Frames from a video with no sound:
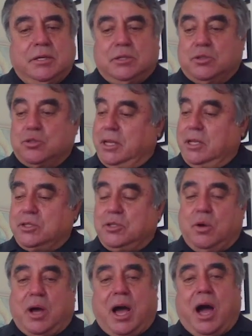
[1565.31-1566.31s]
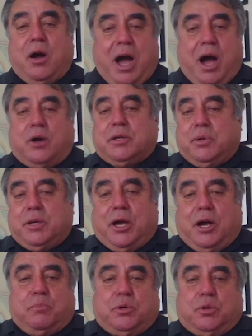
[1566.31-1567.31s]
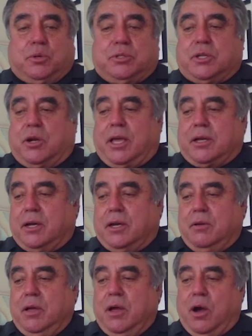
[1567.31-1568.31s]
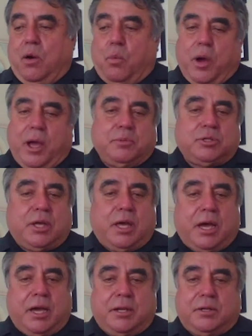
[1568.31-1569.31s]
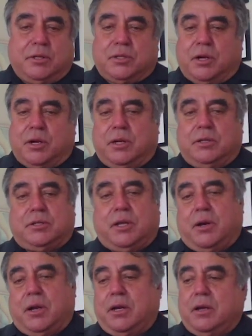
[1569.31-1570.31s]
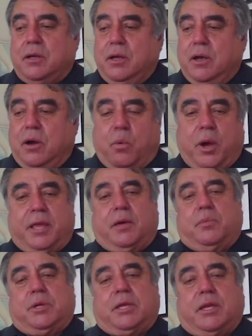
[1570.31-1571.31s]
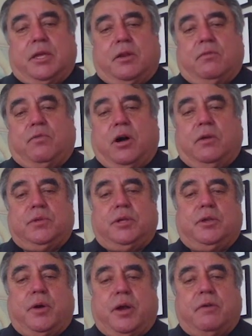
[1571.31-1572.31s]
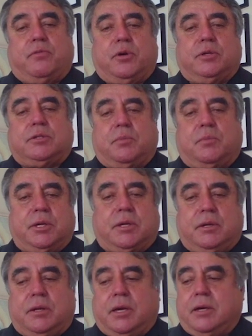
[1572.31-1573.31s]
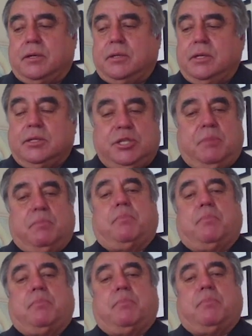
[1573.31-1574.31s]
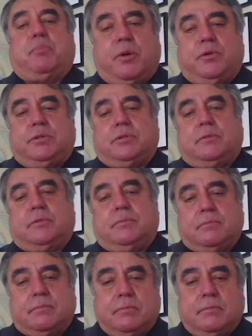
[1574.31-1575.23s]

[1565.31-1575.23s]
So let us know, how can we help you? Is there like a website? Is there a way that we can get involved in your efforts, that we can team up with your efforts?